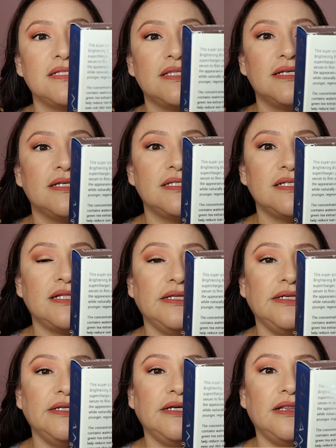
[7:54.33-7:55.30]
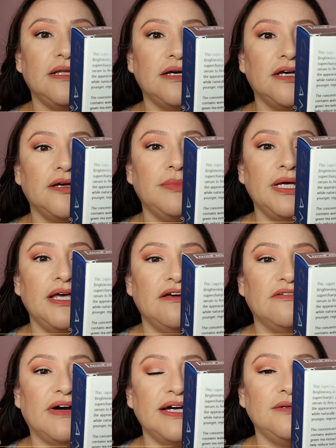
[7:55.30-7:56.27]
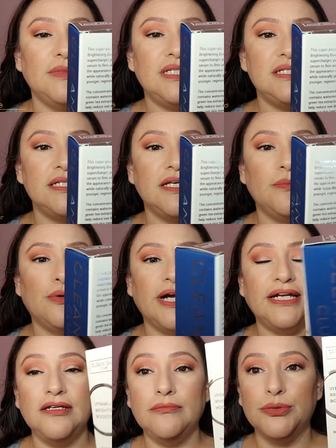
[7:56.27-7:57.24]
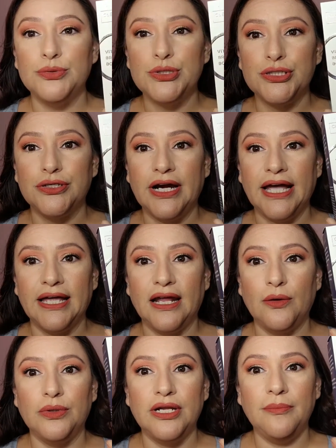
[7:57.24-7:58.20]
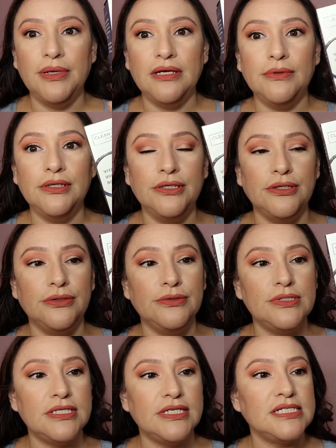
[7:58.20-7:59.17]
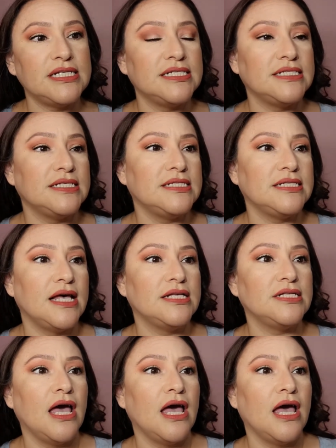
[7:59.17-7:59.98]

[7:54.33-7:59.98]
this Clean Club Vitamin C Brightening Booster, and I will not be able to use this because this says